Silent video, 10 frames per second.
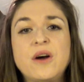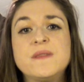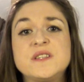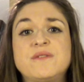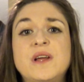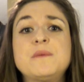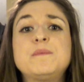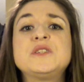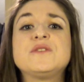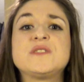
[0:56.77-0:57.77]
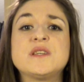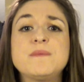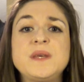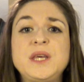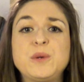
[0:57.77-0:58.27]
on the development of
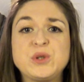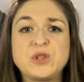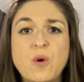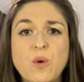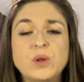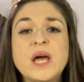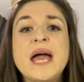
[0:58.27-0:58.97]
something he would call